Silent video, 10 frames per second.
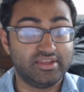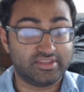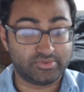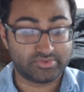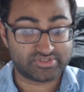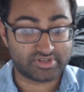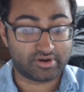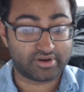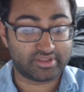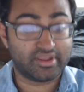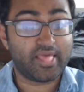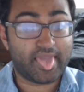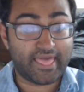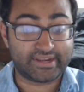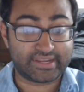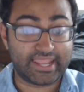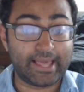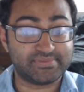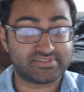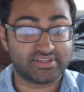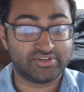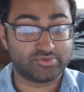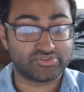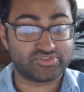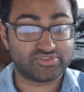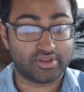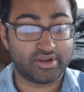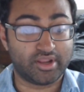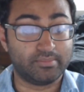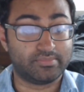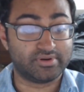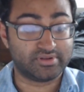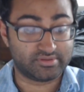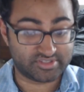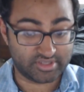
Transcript: He was starting and lapsed into a somnambr-